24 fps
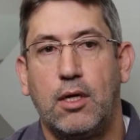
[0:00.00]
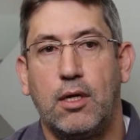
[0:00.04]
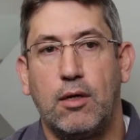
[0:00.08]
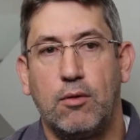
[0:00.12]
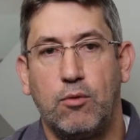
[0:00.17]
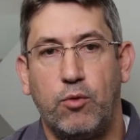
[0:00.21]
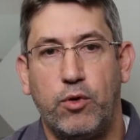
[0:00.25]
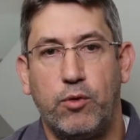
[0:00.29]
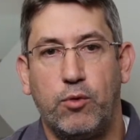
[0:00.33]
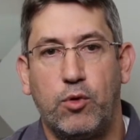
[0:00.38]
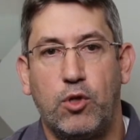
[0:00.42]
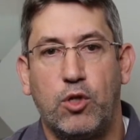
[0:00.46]

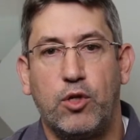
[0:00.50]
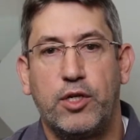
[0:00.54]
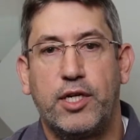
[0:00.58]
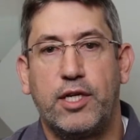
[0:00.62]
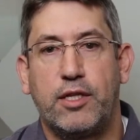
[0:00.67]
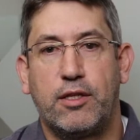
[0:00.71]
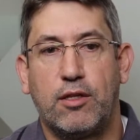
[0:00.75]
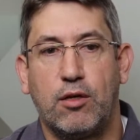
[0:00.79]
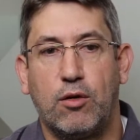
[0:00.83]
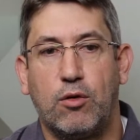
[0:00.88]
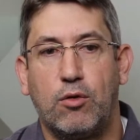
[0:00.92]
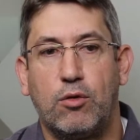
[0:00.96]
We will look at
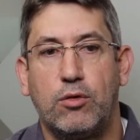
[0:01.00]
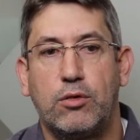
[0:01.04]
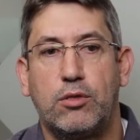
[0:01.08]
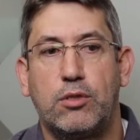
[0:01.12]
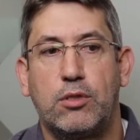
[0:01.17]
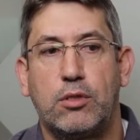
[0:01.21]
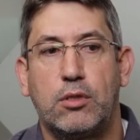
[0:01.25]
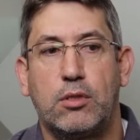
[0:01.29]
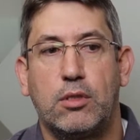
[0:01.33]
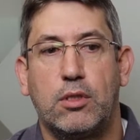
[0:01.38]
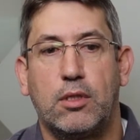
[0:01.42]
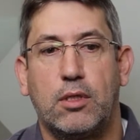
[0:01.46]

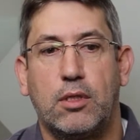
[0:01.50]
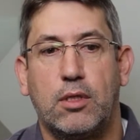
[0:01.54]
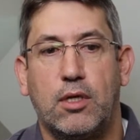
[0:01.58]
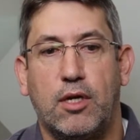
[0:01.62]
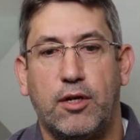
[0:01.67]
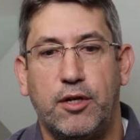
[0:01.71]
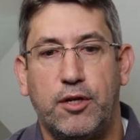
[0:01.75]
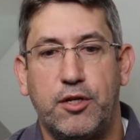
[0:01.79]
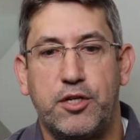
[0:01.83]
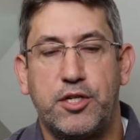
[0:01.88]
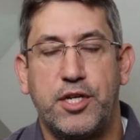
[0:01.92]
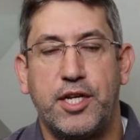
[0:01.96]
those,
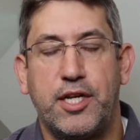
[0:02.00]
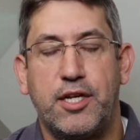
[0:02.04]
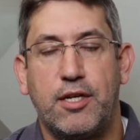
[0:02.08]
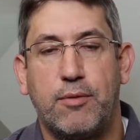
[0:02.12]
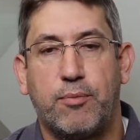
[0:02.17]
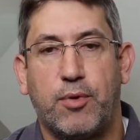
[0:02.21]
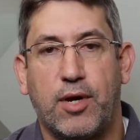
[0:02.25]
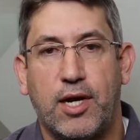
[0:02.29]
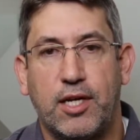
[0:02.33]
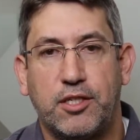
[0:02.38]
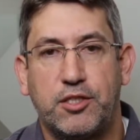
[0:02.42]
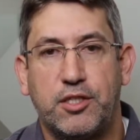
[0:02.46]
understand the
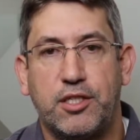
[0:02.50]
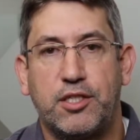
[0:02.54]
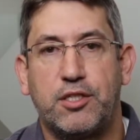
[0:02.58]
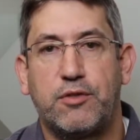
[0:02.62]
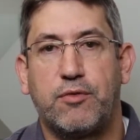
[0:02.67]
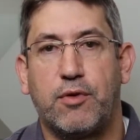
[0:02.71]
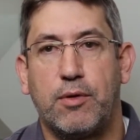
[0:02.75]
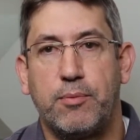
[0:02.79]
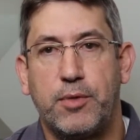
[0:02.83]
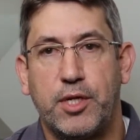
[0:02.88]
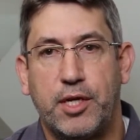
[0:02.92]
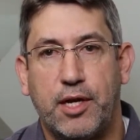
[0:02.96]
process
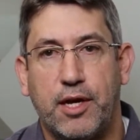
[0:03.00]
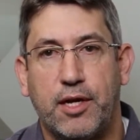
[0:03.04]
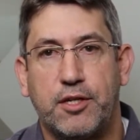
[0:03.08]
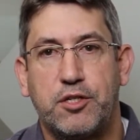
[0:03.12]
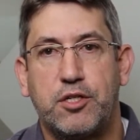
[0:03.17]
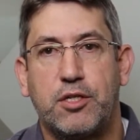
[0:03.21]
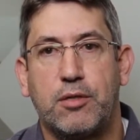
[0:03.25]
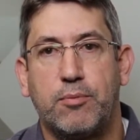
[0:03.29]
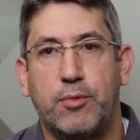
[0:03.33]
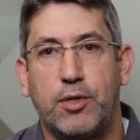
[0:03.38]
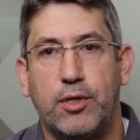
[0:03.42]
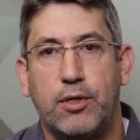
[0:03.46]
from the
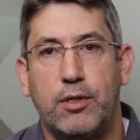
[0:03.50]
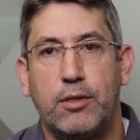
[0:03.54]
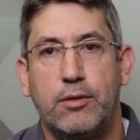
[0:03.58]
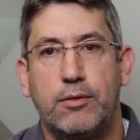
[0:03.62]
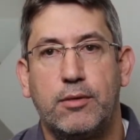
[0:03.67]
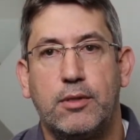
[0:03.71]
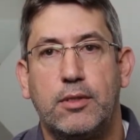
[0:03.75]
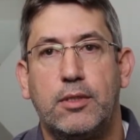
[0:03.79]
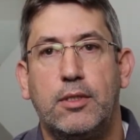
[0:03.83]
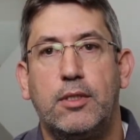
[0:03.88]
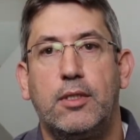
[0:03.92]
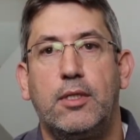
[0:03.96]
customer,
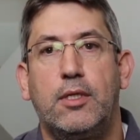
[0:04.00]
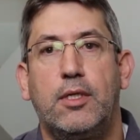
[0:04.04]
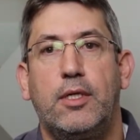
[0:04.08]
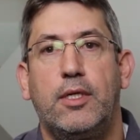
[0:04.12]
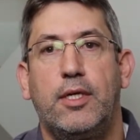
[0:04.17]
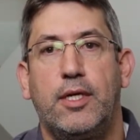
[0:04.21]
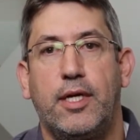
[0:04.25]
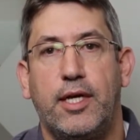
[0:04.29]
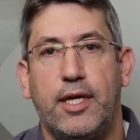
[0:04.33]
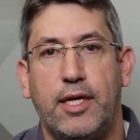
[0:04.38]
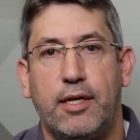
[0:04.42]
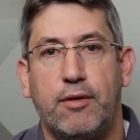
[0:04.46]

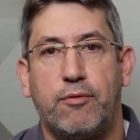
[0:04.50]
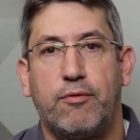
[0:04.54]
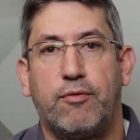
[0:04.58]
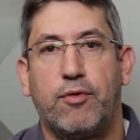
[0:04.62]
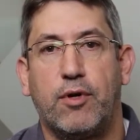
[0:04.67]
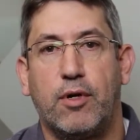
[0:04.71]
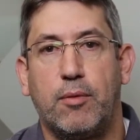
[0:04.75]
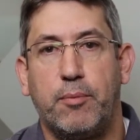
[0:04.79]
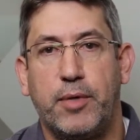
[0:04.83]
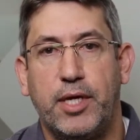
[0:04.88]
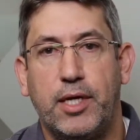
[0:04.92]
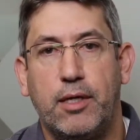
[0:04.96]
and
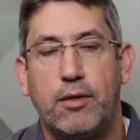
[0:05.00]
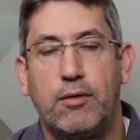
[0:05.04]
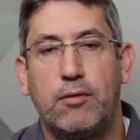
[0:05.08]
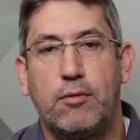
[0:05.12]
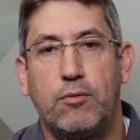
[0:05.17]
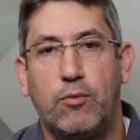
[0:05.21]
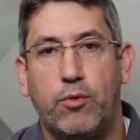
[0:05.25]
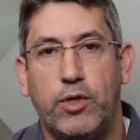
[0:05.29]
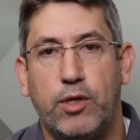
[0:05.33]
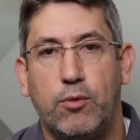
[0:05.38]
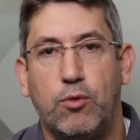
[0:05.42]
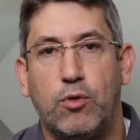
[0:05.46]
from it
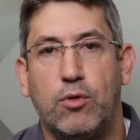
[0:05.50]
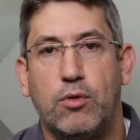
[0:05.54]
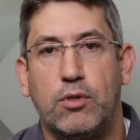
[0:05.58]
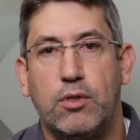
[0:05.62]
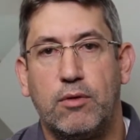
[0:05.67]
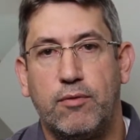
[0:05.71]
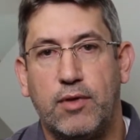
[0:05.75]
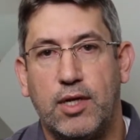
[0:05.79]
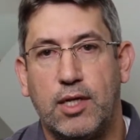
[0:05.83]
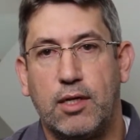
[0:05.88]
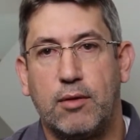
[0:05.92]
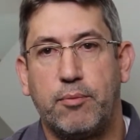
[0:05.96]
we will
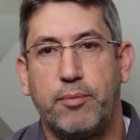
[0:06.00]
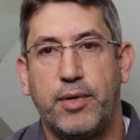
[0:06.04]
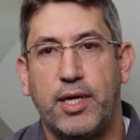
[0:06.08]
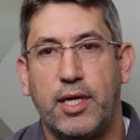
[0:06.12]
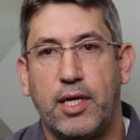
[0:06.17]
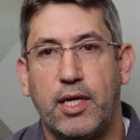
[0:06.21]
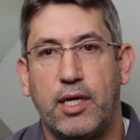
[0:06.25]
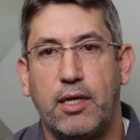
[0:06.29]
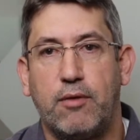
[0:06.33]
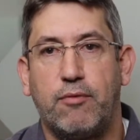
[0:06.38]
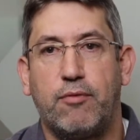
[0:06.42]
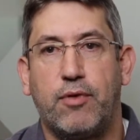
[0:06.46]
develop
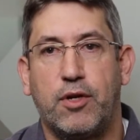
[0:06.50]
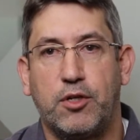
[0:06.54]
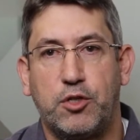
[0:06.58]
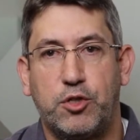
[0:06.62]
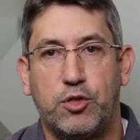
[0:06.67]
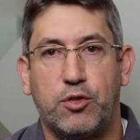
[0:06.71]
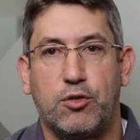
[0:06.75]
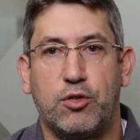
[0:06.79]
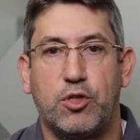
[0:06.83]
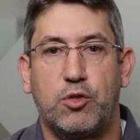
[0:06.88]
a functional